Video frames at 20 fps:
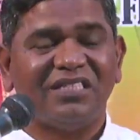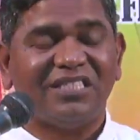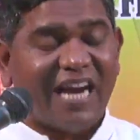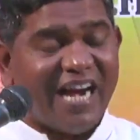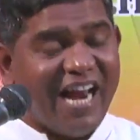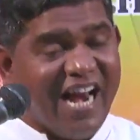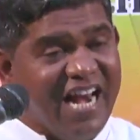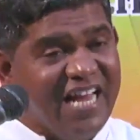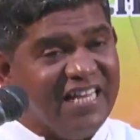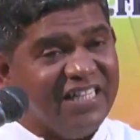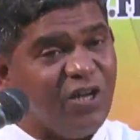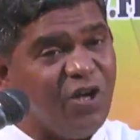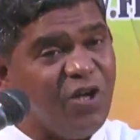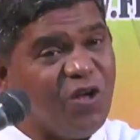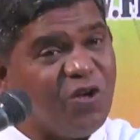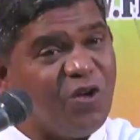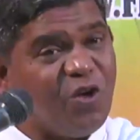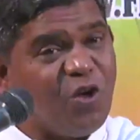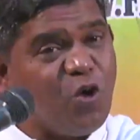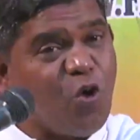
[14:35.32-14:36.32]
Suddenly,
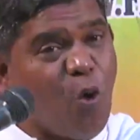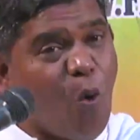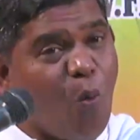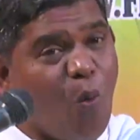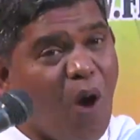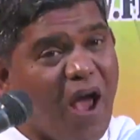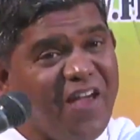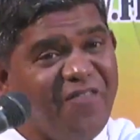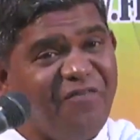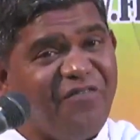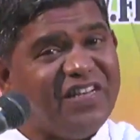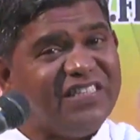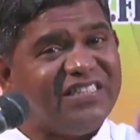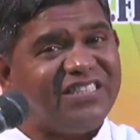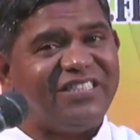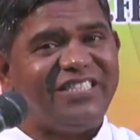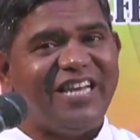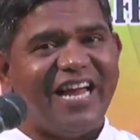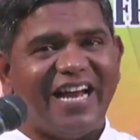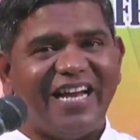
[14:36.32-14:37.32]
your wife is
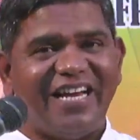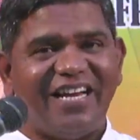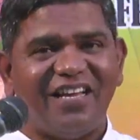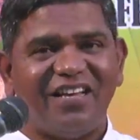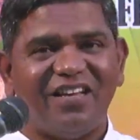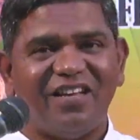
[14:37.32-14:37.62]
dead.